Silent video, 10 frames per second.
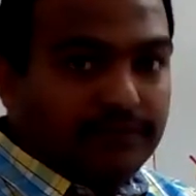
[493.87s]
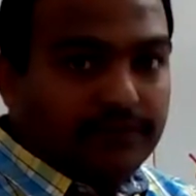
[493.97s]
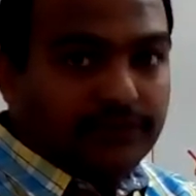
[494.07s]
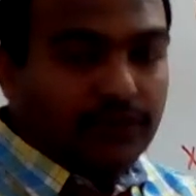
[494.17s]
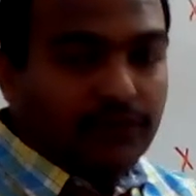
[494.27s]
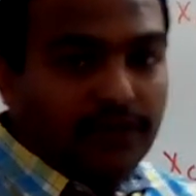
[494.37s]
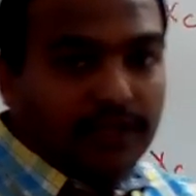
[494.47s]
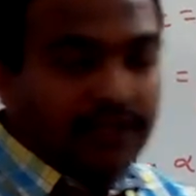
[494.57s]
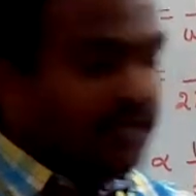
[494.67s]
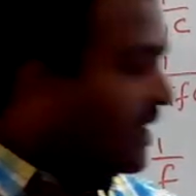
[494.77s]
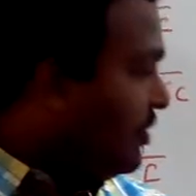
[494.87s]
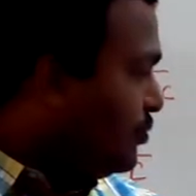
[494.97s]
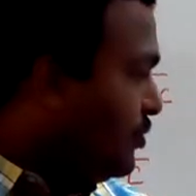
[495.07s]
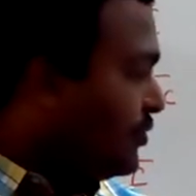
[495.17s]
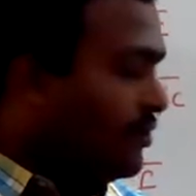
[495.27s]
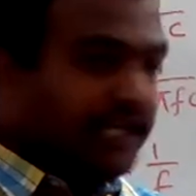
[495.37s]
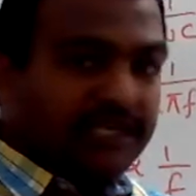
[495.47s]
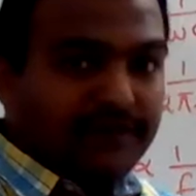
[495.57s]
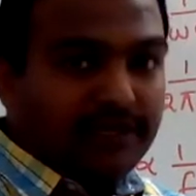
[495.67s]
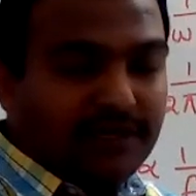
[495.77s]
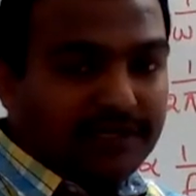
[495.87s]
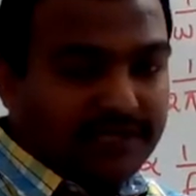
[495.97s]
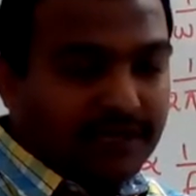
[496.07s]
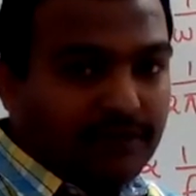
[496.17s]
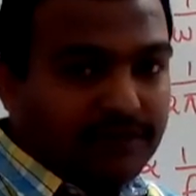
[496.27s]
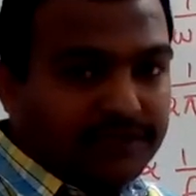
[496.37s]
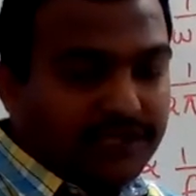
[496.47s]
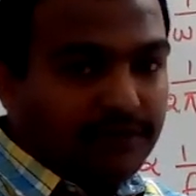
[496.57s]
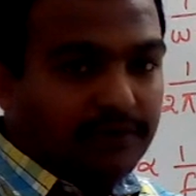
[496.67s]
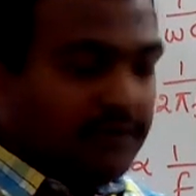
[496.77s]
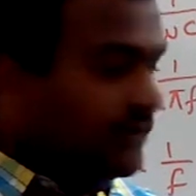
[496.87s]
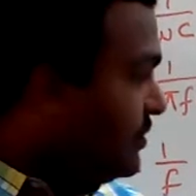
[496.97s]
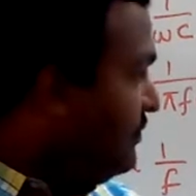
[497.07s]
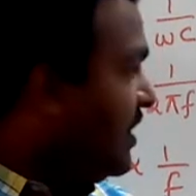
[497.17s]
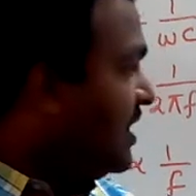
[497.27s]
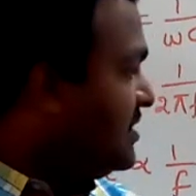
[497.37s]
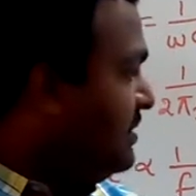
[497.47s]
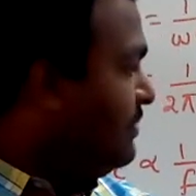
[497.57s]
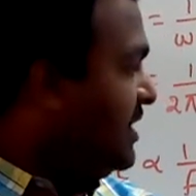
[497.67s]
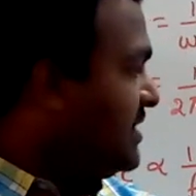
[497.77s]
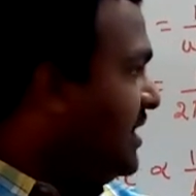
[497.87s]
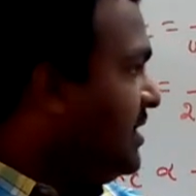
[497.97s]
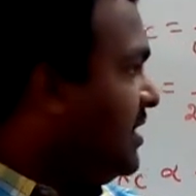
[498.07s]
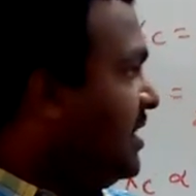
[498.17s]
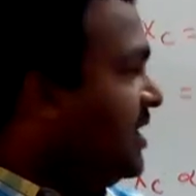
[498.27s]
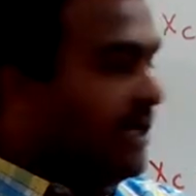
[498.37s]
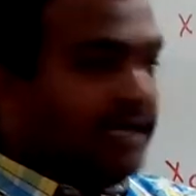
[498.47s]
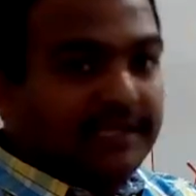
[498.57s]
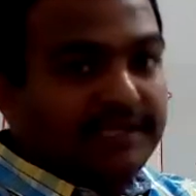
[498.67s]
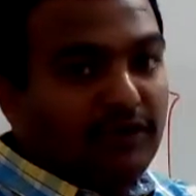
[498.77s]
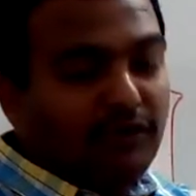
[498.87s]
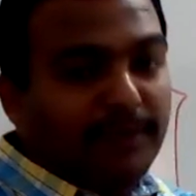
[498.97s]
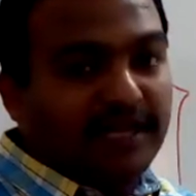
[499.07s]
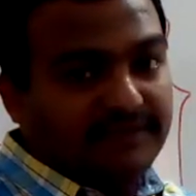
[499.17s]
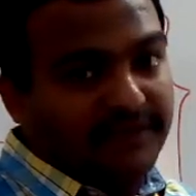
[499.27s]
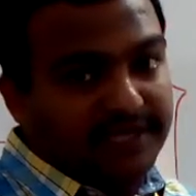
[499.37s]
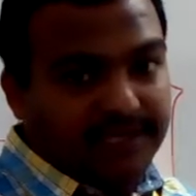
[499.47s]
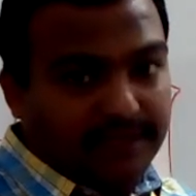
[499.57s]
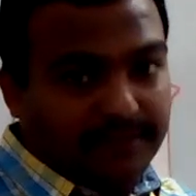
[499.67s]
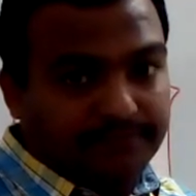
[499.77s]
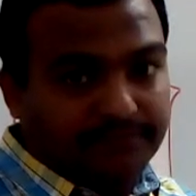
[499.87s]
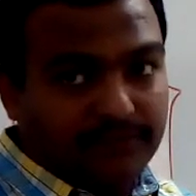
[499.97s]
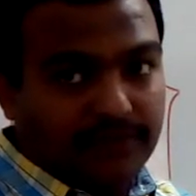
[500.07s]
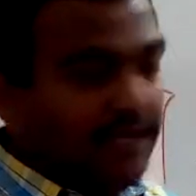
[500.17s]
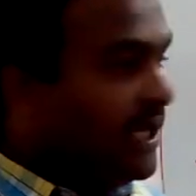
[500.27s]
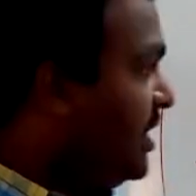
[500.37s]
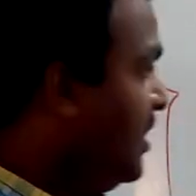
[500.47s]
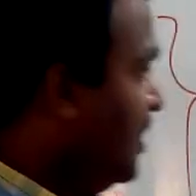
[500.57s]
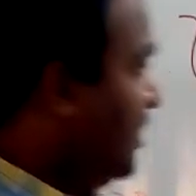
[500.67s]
So then output voltage V0 is equal to 0. So we can simply say that it is a low pass filter. Okay.